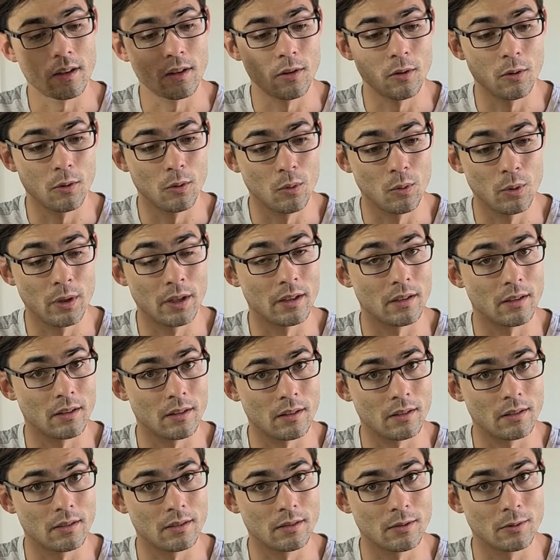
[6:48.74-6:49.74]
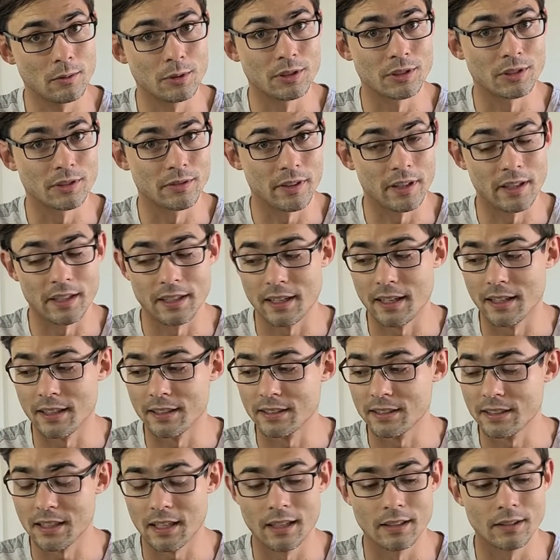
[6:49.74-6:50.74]
will, which is very
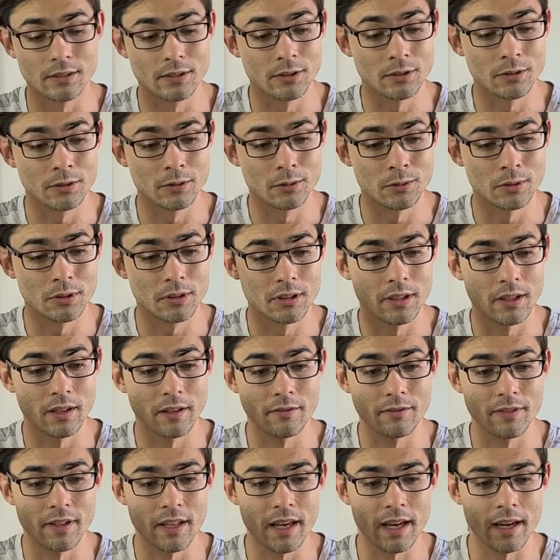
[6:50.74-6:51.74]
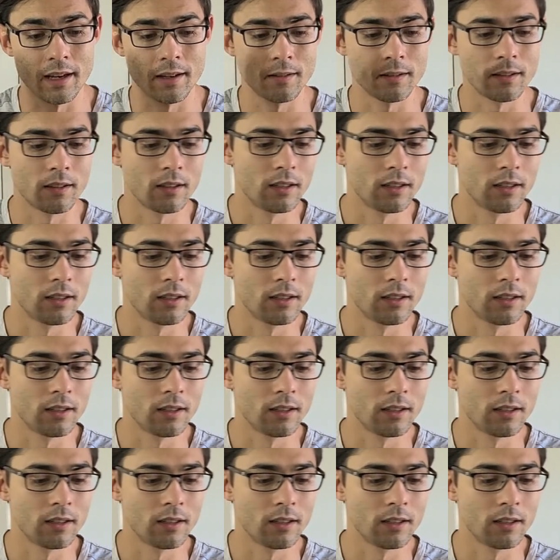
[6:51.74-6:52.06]
nice. I do love that.